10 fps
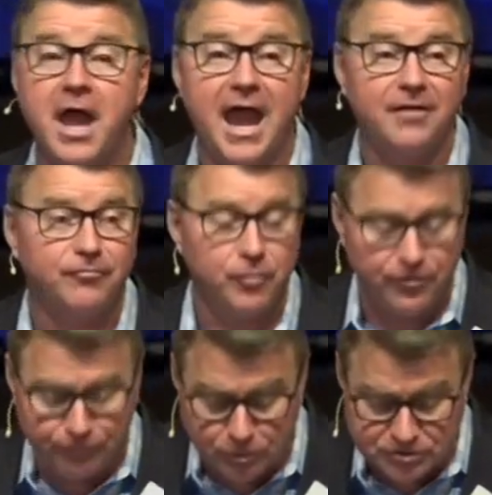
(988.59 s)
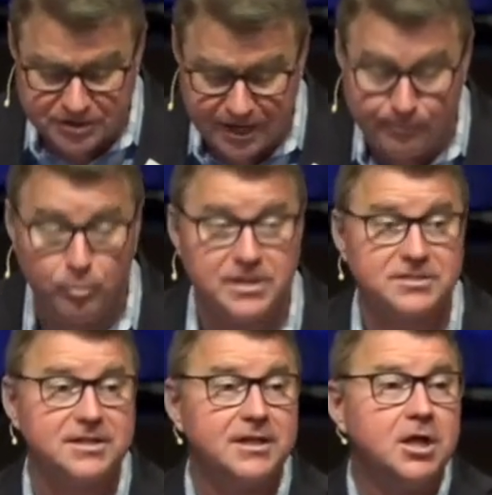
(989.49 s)
And for the first time, we
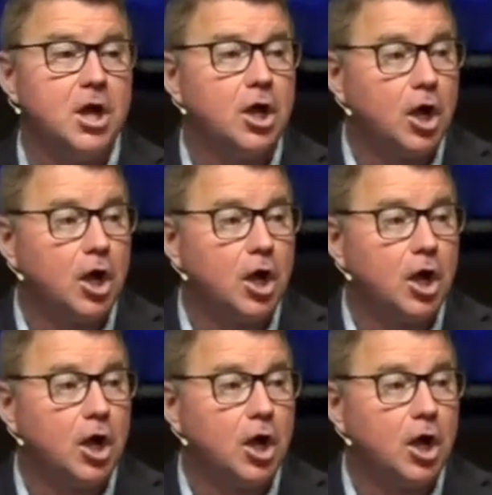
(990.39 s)
see